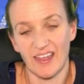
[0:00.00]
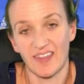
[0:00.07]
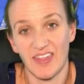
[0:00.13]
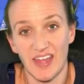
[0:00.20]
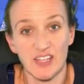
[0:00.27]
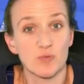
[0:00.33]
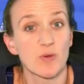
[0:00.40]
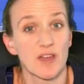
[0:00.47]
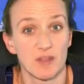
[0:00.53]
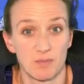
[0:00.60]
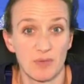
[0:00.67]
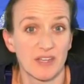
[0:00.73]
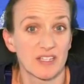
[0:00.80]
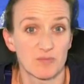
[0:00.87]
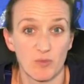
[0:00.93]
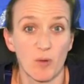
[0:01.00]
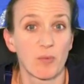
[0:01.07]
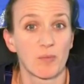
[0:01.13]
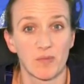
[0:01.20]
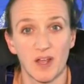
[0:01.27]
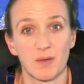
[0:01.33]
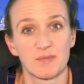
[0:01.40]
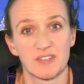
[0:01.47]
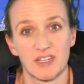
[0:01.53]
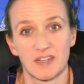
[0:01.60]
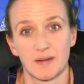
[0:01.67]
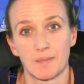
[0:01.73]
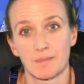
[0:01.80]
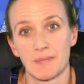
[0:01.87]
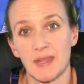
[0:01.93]
And that's where the biggest problem comes
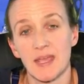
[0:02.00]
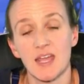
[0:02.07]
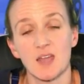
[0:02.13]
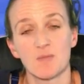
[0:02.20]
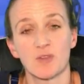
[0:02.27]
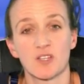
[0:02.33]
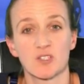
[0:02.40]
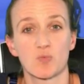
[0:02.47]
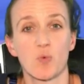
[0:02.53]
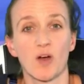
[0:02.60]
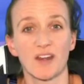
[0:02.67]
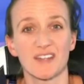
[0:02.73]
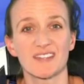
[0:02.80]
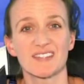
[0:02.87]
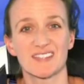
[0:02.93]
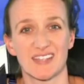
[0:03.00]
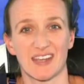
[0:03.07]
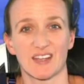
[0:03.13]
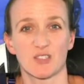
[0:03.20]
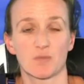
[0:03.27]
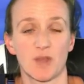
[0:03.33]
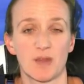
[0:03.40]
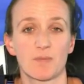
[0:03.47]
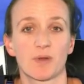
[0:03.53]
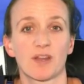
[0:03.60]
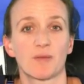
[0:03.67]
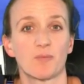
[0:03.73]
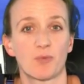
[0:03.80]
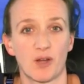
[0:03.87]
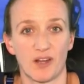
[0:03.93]
in. Because 1 in 6
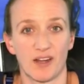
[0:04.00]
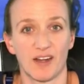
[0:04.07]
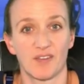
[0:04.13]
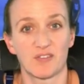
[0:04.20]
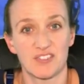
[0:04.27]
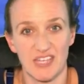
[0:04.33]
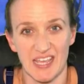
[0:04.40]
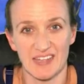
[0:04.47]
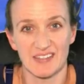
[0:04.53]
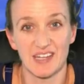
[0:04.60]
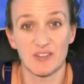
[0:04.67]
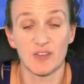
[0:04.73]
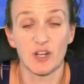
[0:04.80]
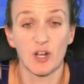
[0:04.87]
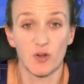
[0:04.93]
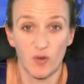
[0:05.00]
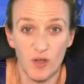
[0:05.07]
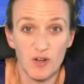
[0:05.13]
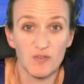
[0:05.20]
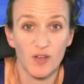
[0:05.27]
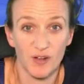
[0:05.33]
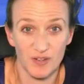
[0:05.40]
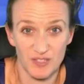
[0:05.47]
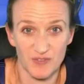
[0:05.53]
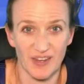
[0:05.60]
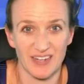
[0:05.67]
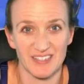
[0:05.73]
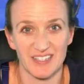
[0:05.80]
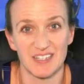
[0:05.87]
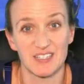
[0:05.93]
people in Britain have said that if a coronavirus
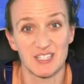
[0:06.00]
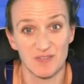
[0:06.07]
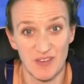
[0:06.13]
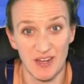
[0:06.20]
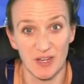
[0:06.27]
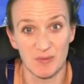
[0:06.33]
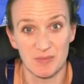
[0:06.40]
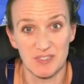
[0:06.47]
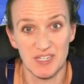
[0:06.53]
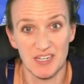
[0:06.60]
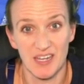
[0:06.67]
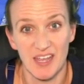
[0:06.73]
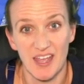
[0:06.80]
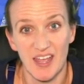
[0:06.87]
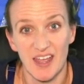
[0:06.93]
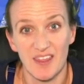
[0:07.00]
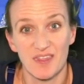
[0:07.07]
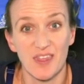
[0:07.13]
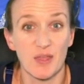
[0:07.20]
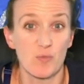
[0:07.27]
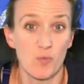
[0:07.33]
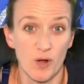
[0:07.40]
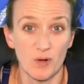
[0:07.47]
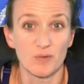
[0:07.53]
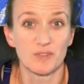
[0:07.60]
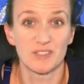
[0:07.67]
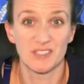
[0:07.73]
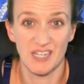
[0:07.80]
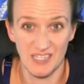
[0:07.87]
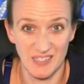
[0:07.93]
vaccine is developed, they
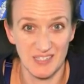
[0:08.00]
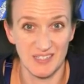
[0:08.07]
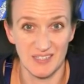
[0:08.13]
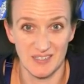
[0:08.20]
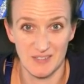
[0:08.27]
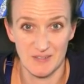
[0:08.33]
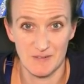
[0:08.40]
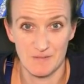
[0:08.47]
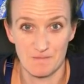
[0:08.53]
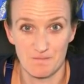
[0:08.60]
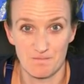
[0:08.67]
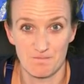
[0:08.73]
won't take it.